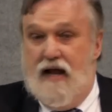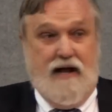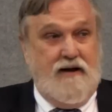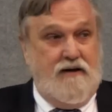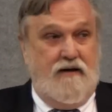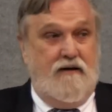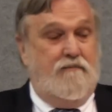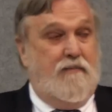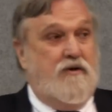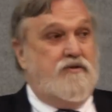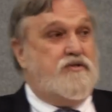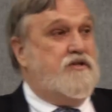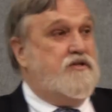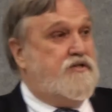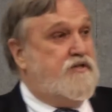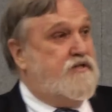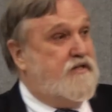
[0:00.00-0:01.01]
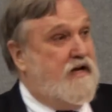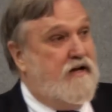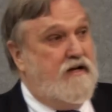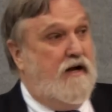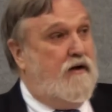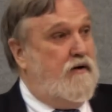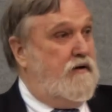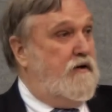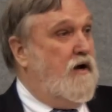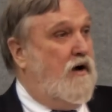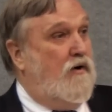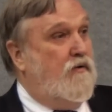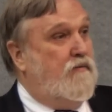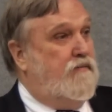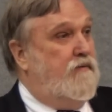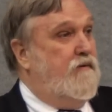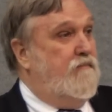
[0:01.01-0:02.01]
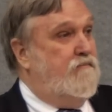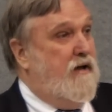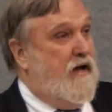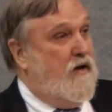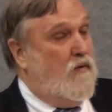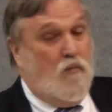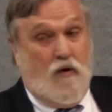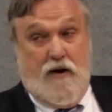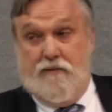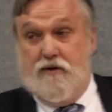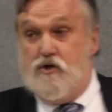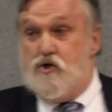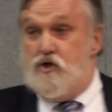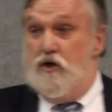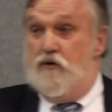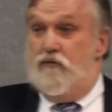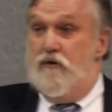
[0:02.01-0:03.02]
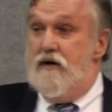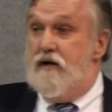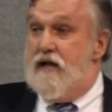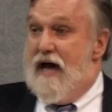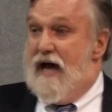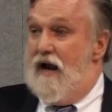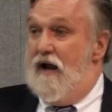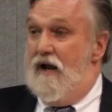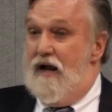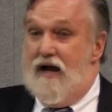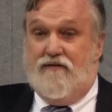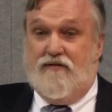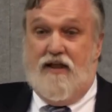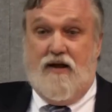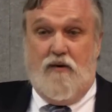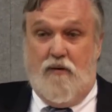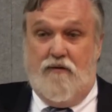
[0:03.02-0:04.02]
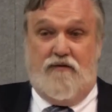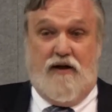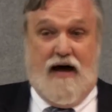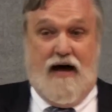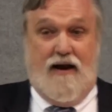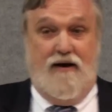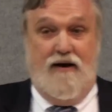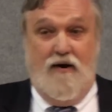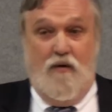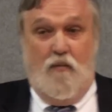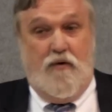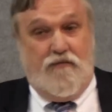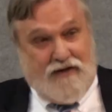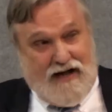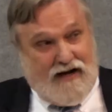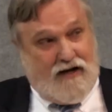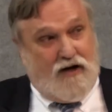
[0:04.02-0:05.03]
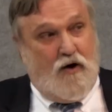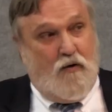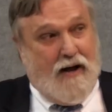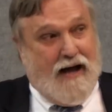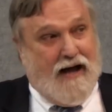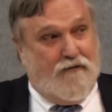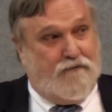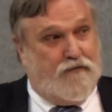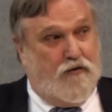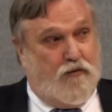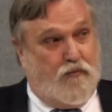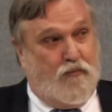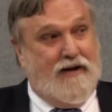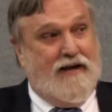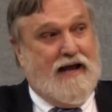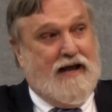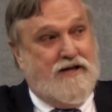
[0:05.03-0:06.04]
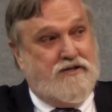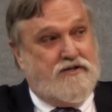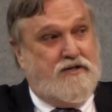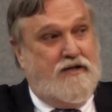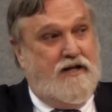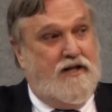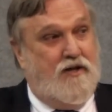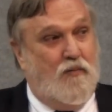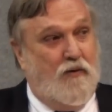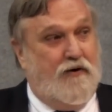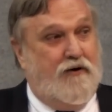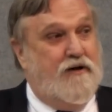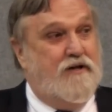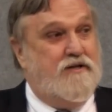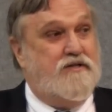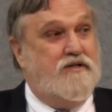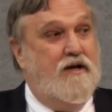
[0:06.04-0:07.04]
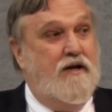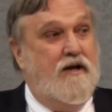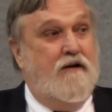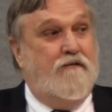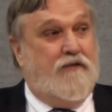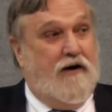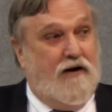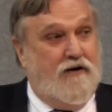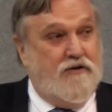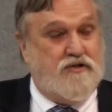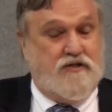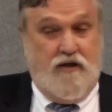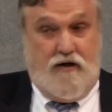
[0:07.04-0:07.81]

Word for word: And Moses is saying, no, no, men, women, children, cattle, everything we've got. We've got to go out for three days in the wilderness. Pharaoh's